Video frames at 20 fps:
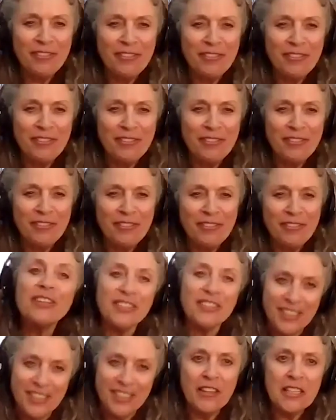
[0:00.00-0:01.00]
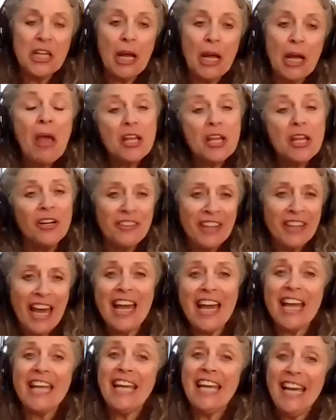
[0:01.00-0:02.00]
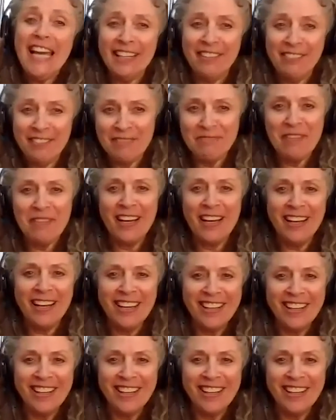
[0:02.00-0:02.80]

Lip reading: difficult in this time. You know, that again,